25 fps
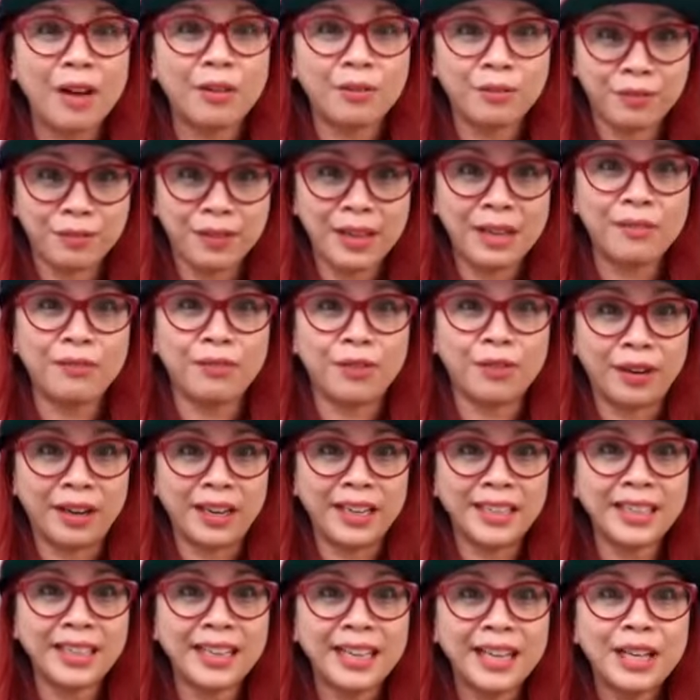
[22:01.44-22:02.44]
fee for
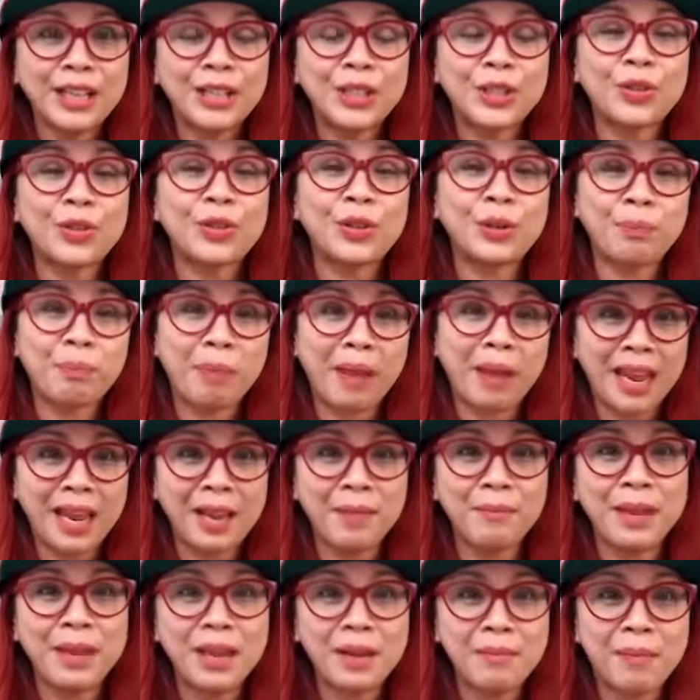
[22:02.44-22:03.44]
it so they're
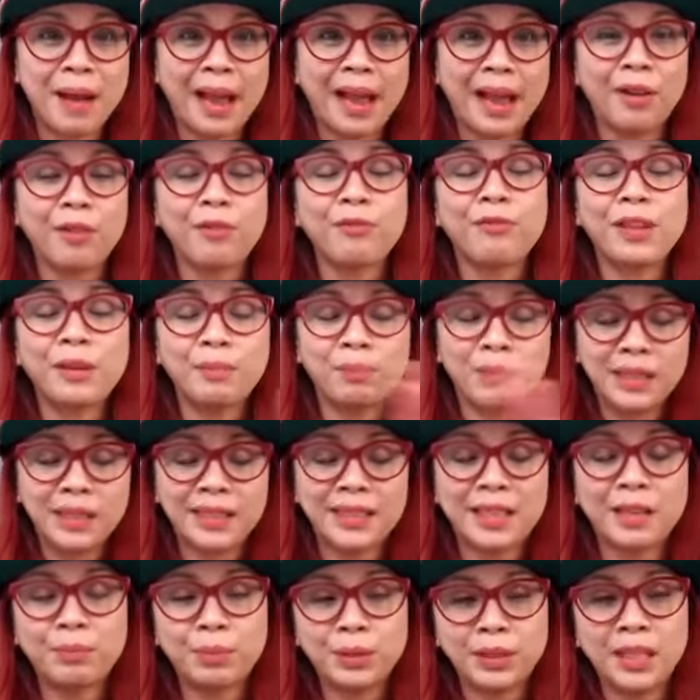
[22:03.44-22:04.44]
paying me a buyout fee
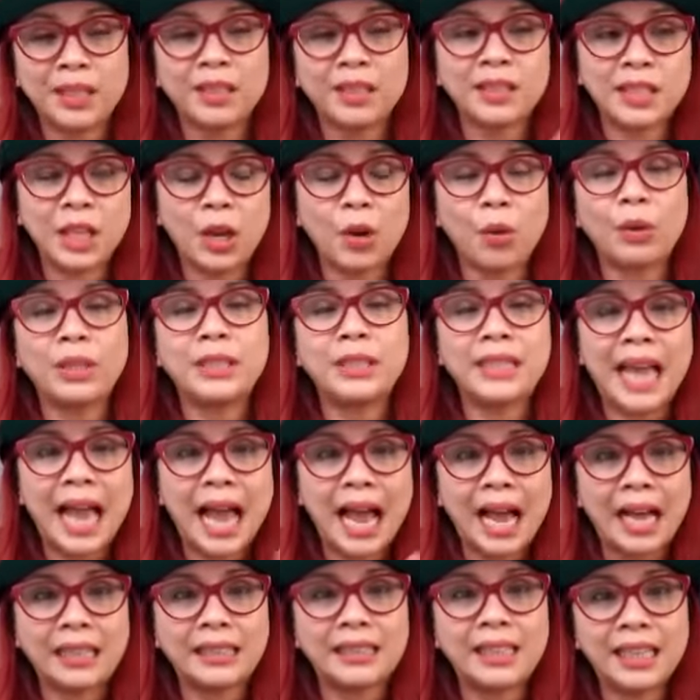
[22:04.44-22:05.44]
plus 10% because they always
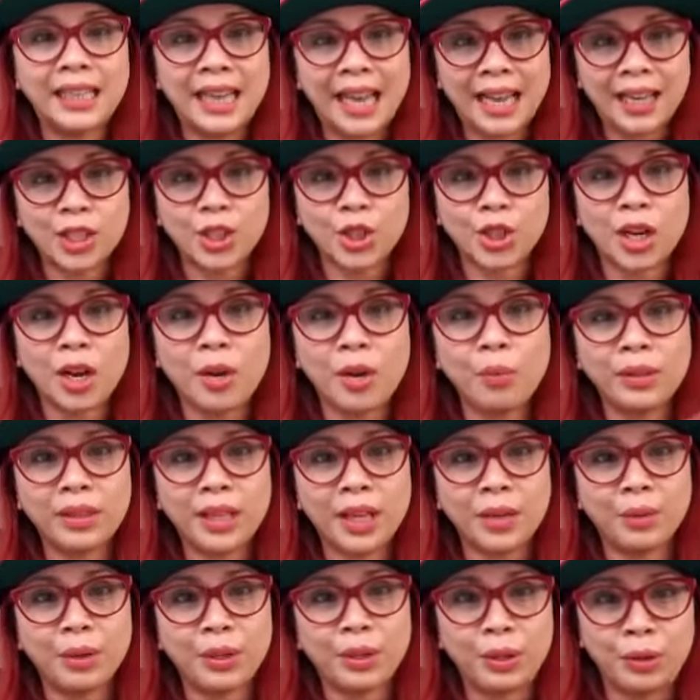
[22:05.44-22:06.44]
add an extra when
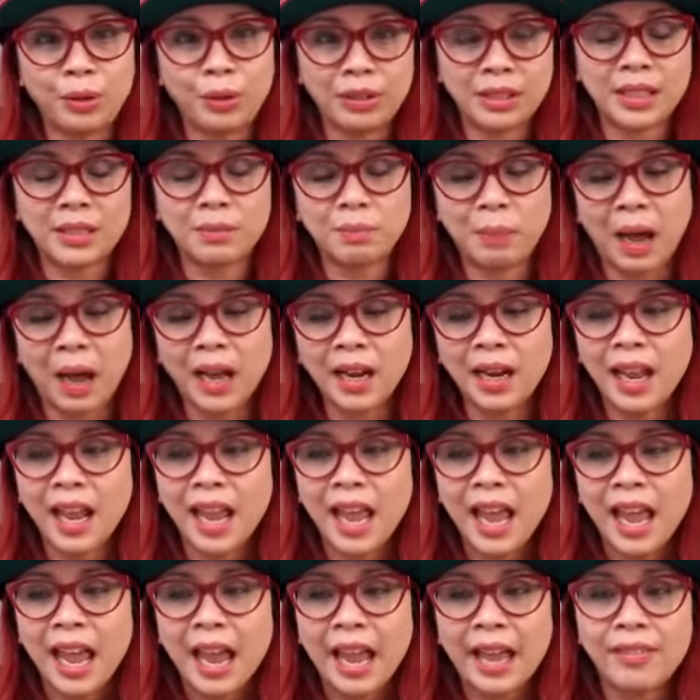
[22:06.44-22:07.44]
they renew your spot
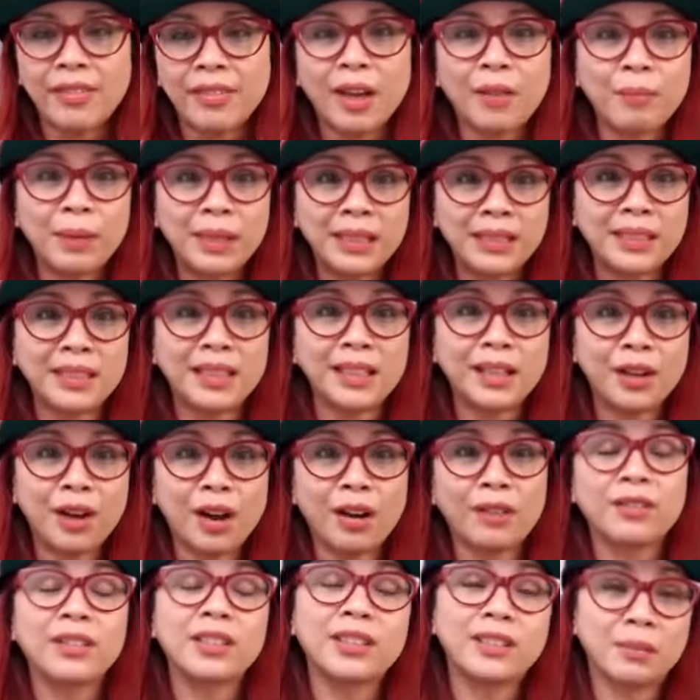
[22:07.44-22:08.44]
and that basically
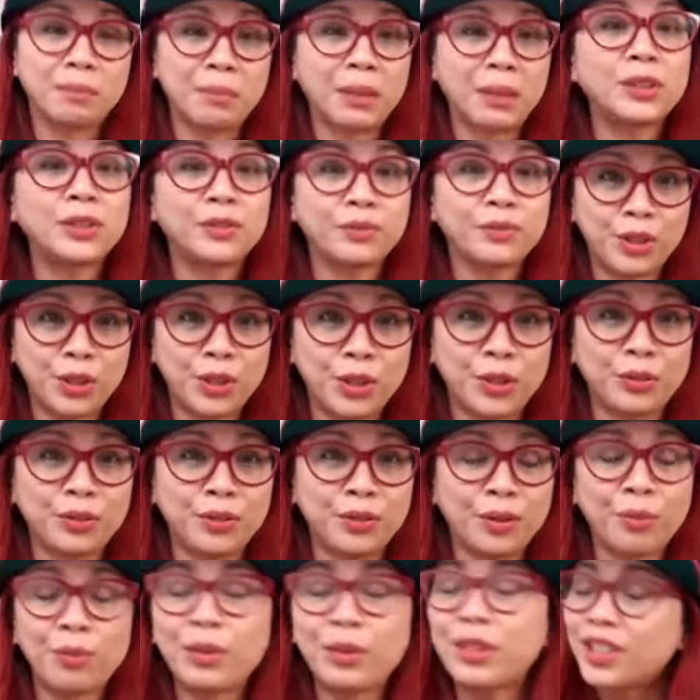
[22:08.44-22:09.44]
covers the month of
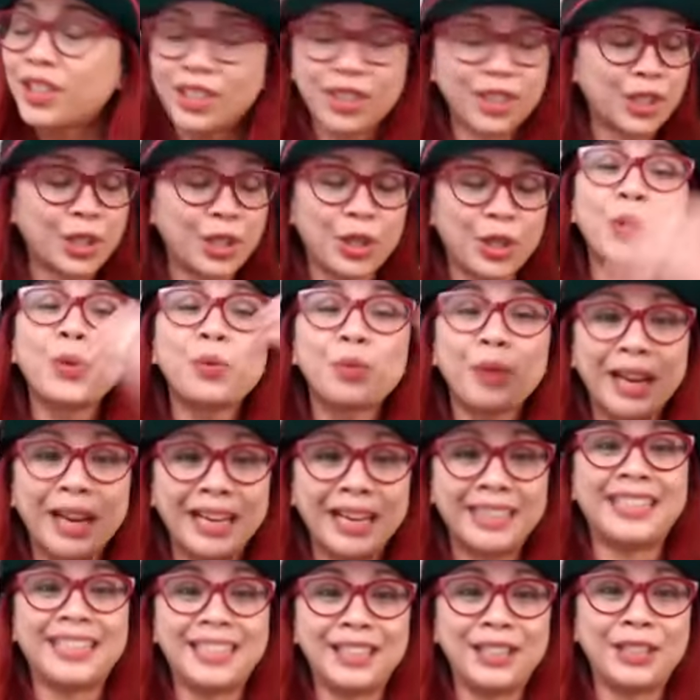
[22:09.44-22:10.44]
june which is
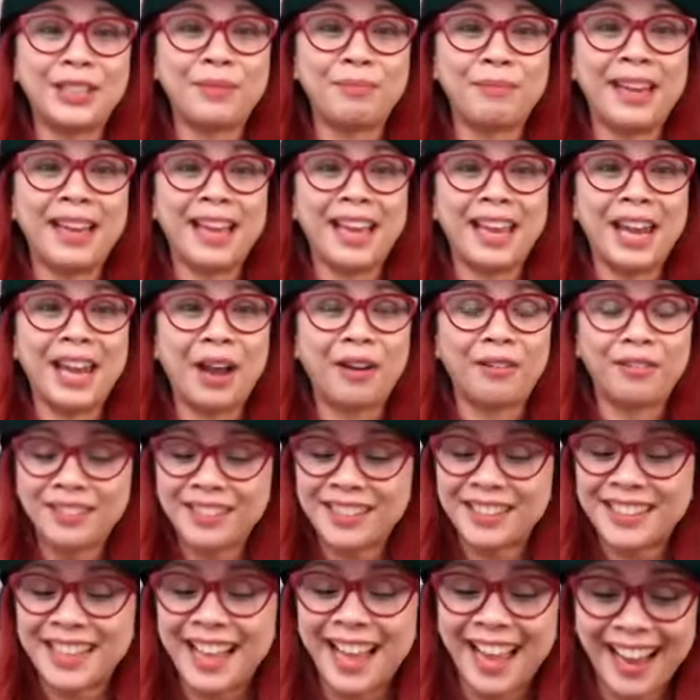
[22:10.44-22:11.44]
crazy to me and i
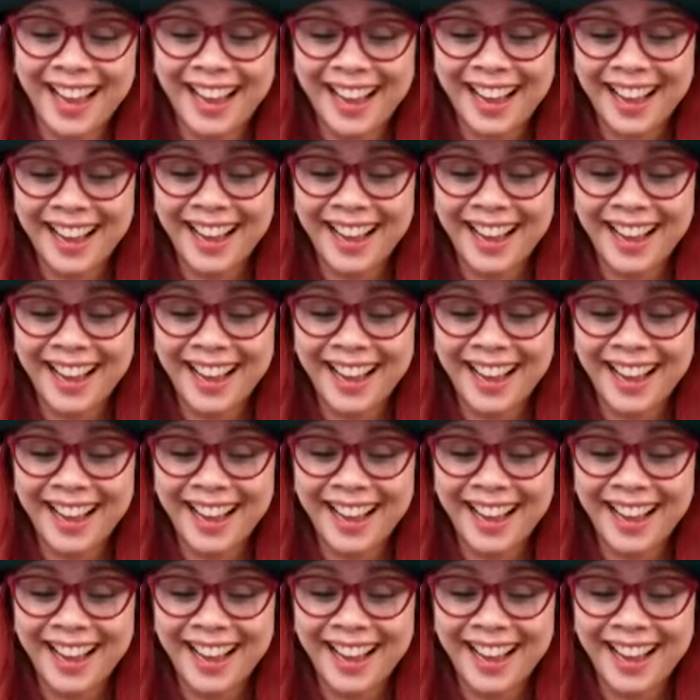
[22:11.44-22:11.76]
was like